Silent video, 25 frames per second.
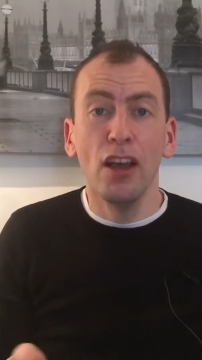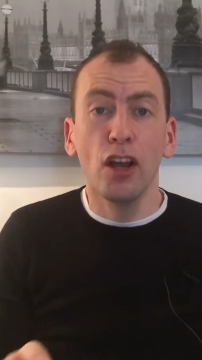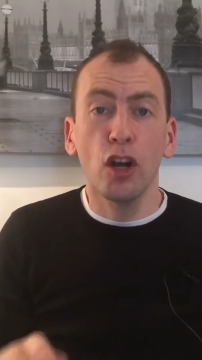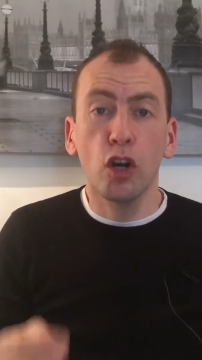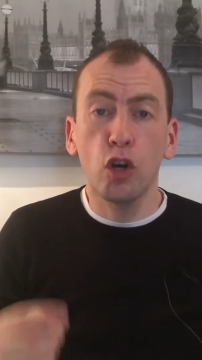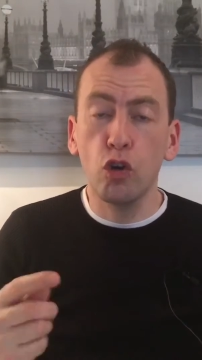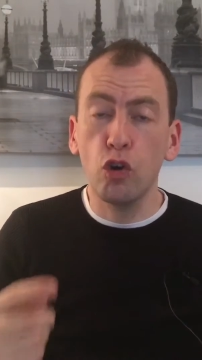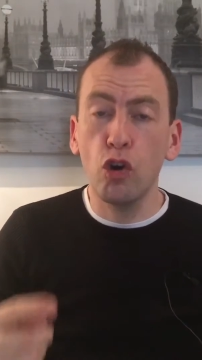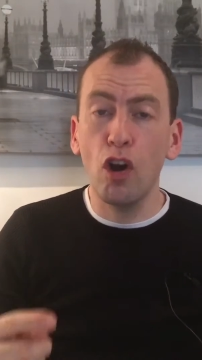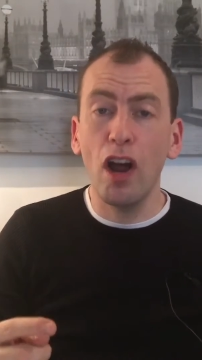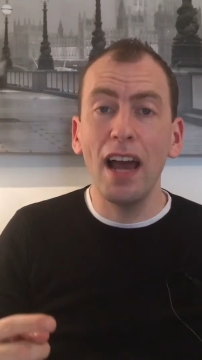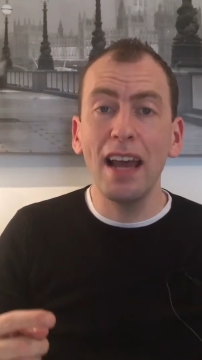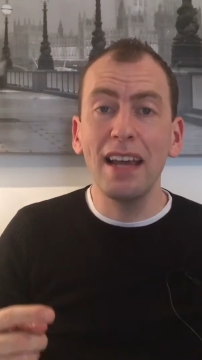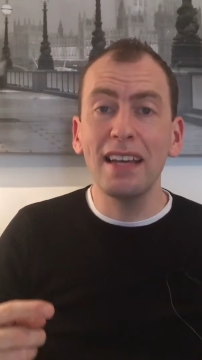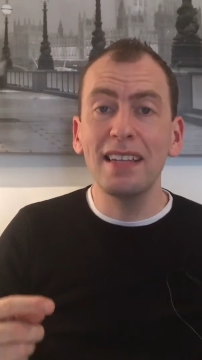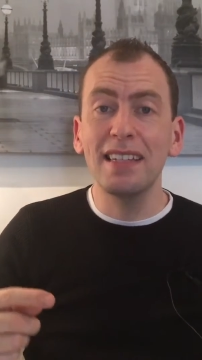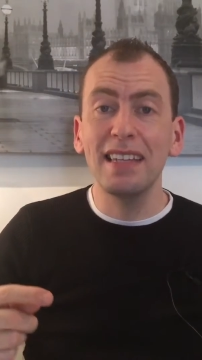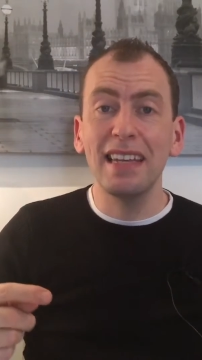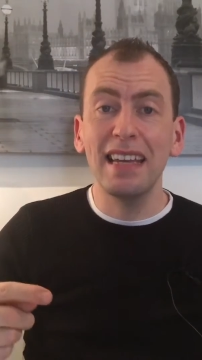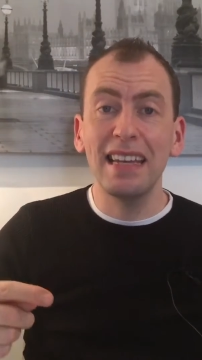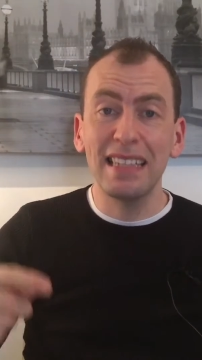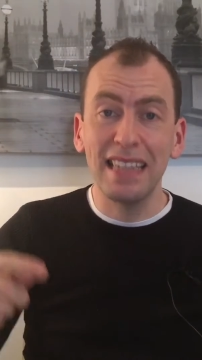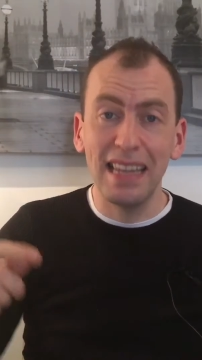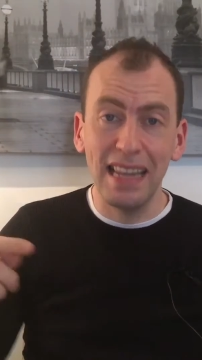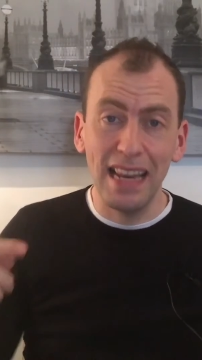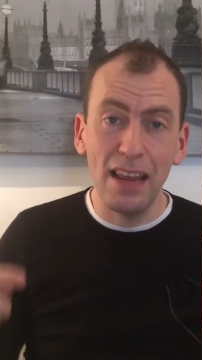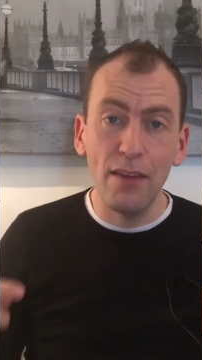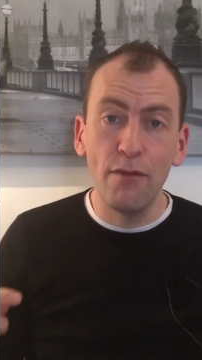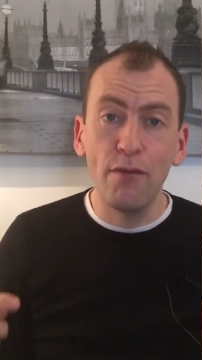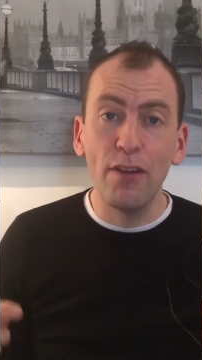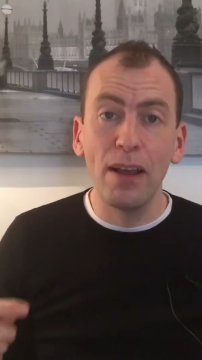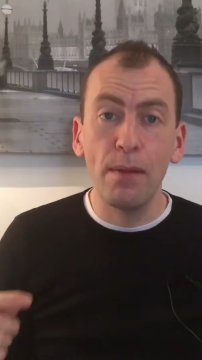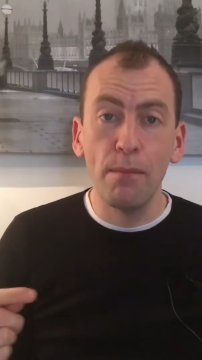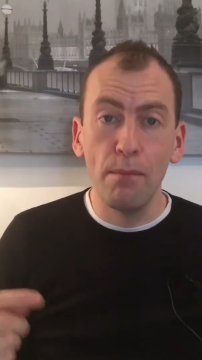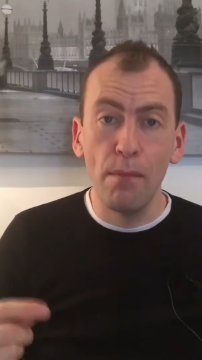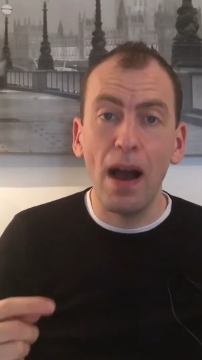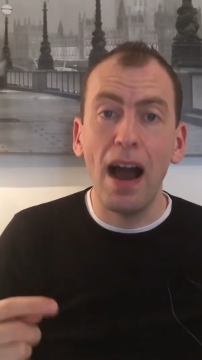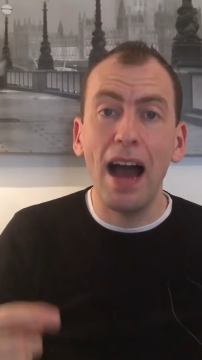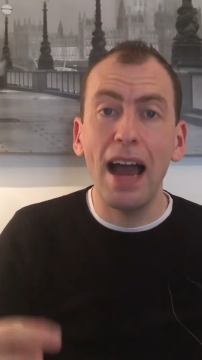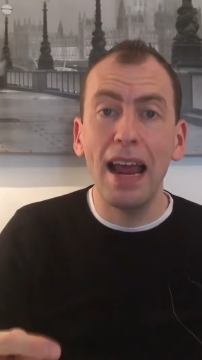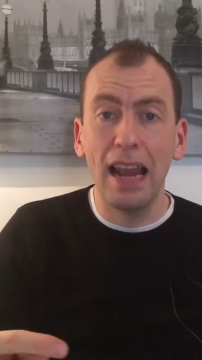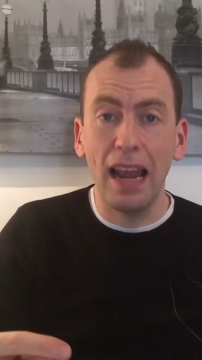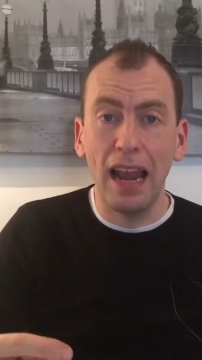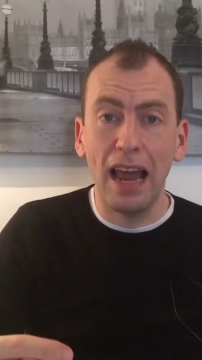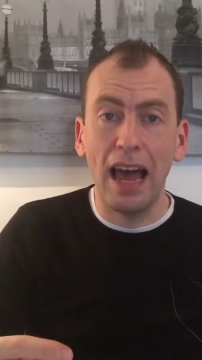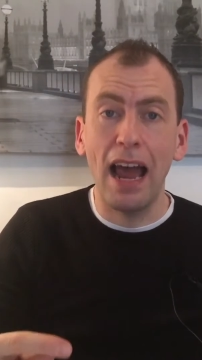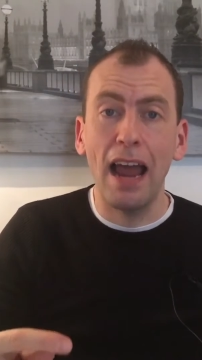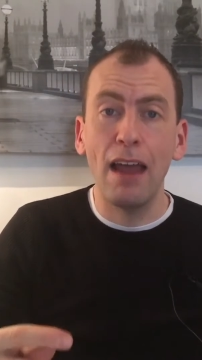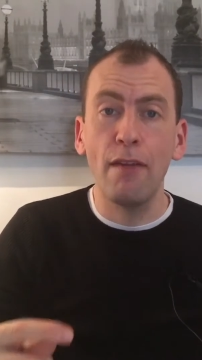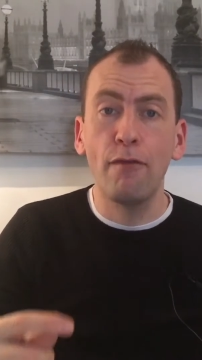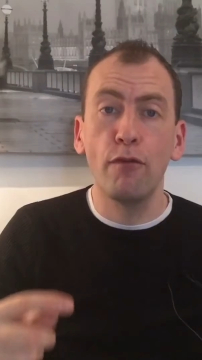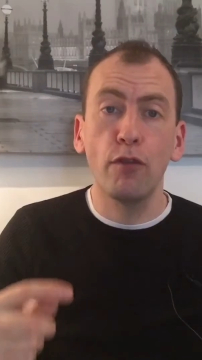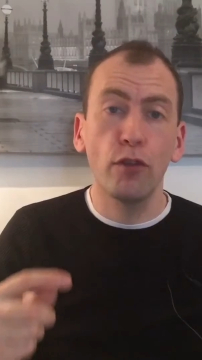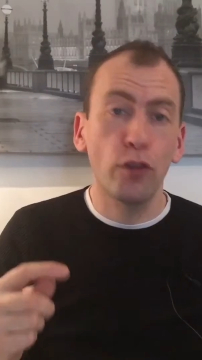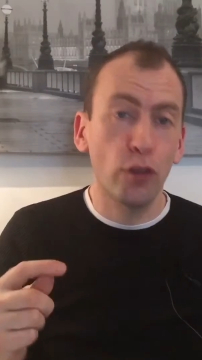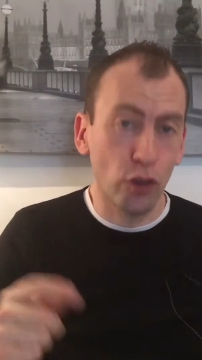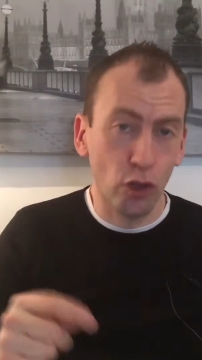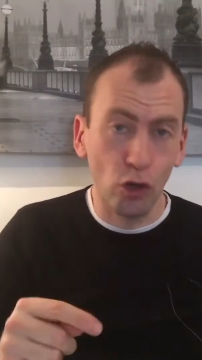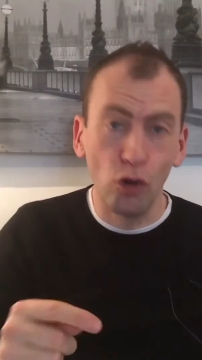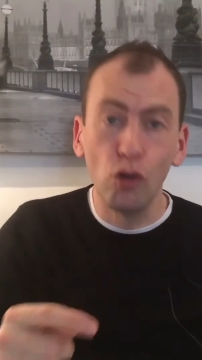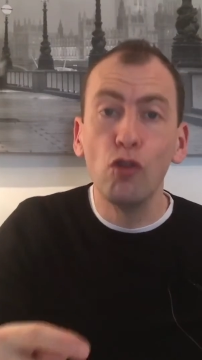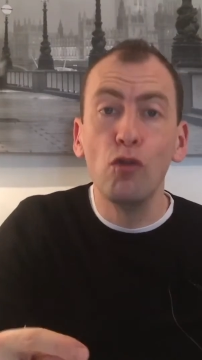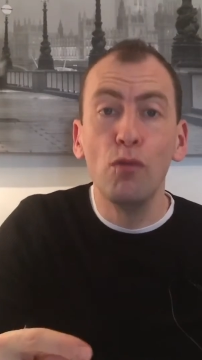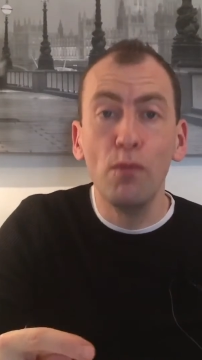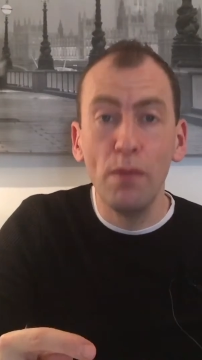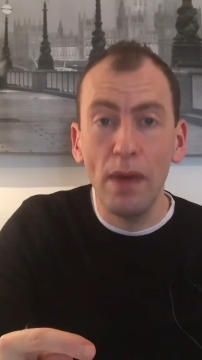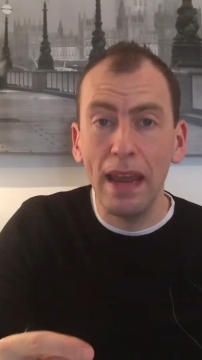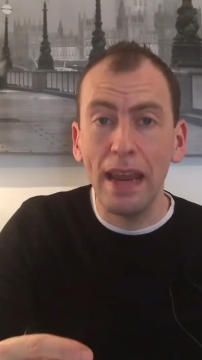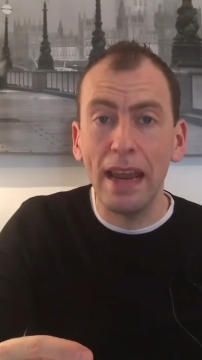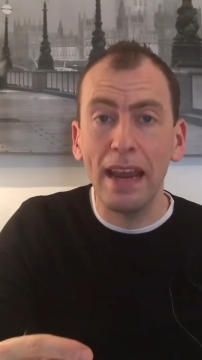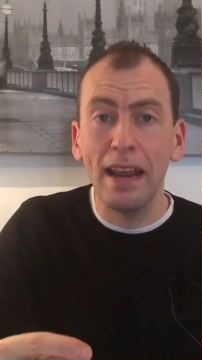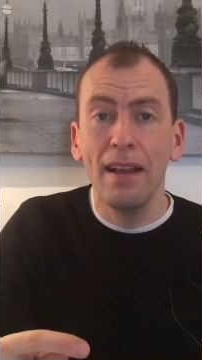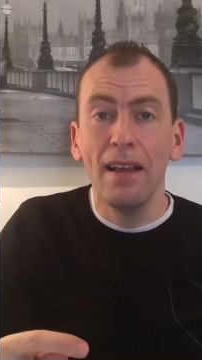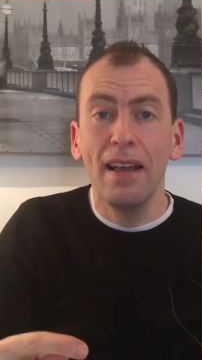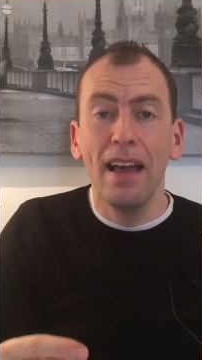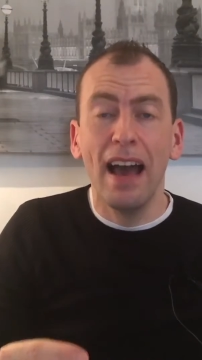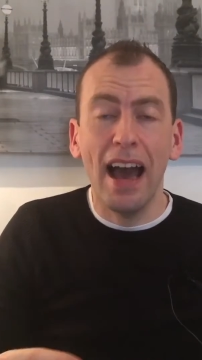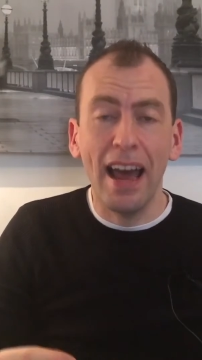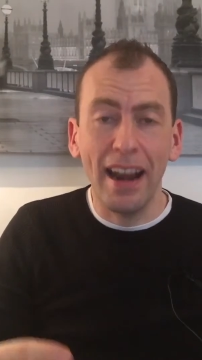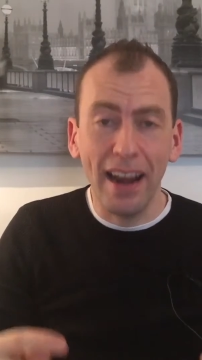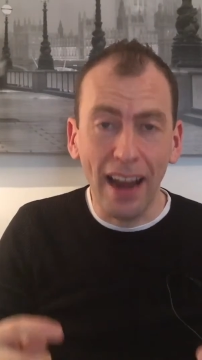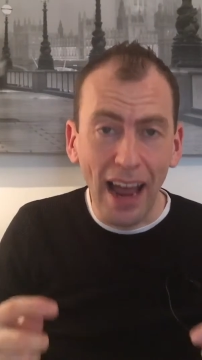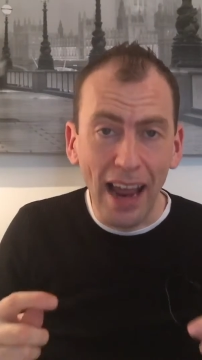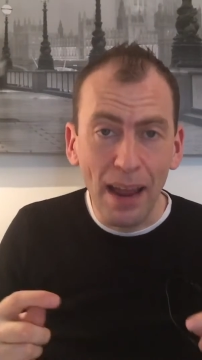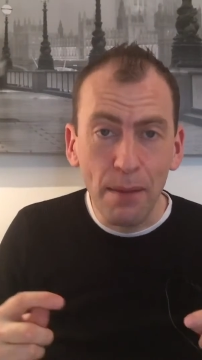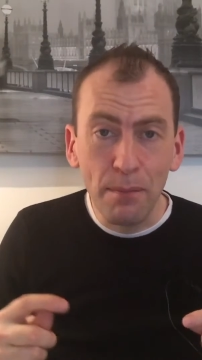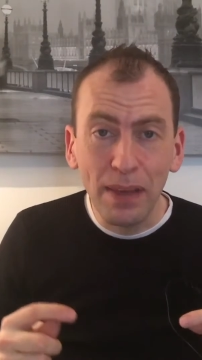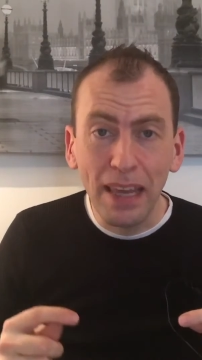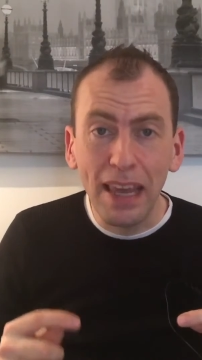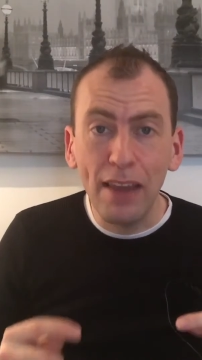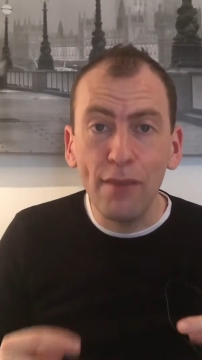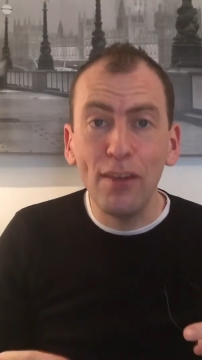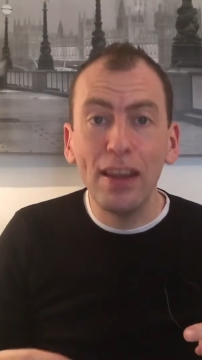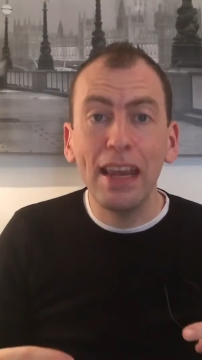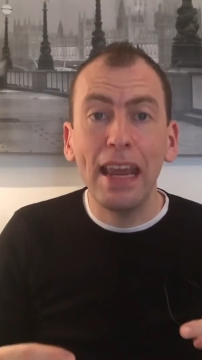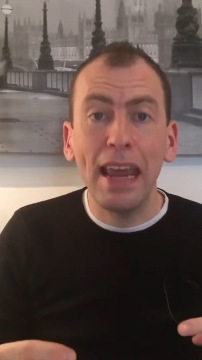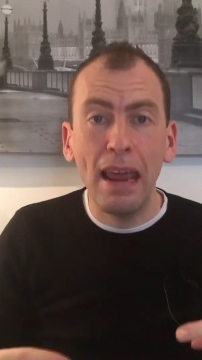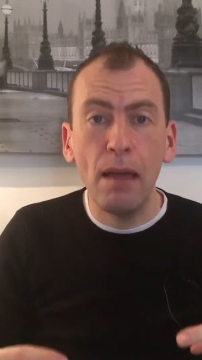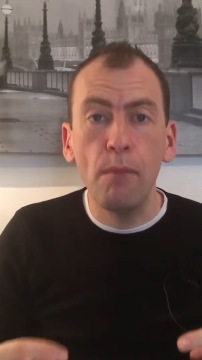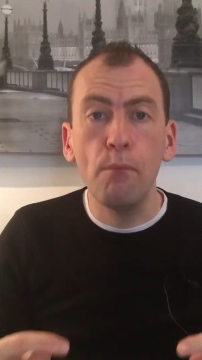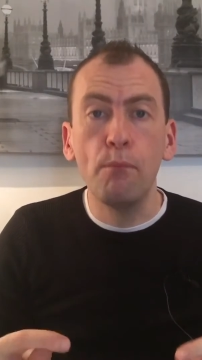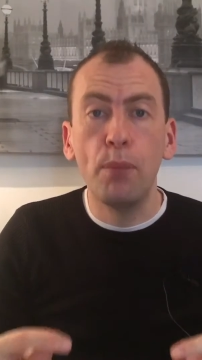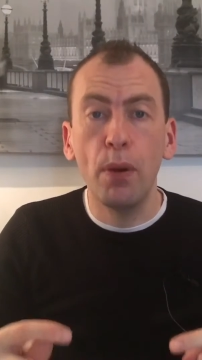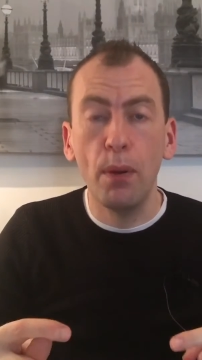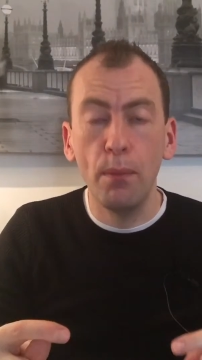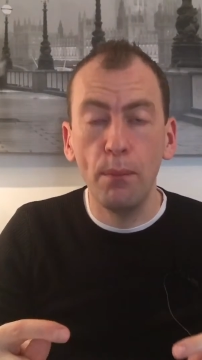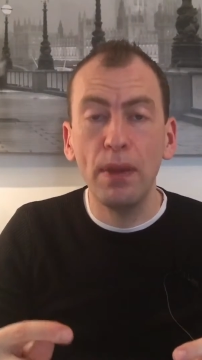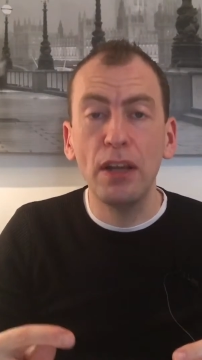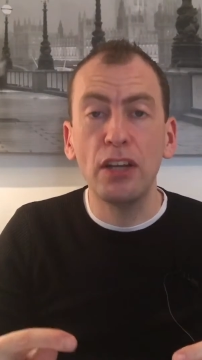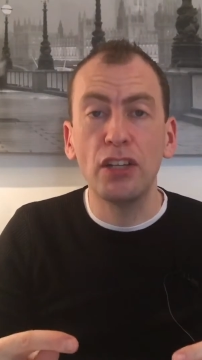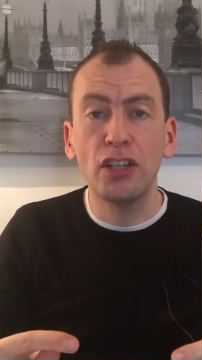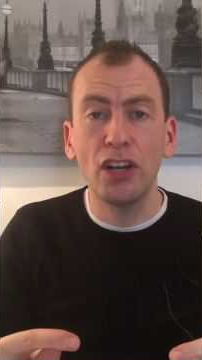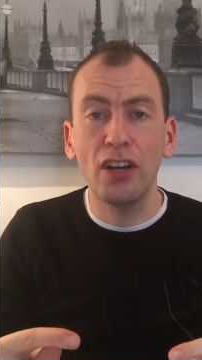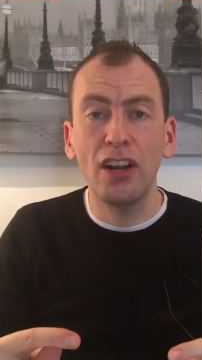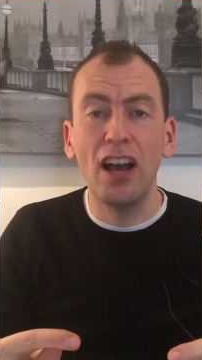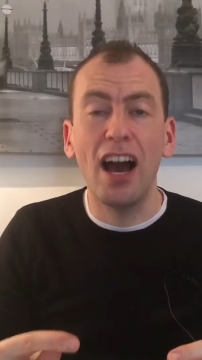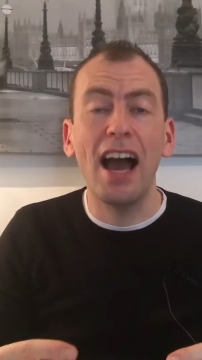Christ is living my life through me, and I am giving him permission.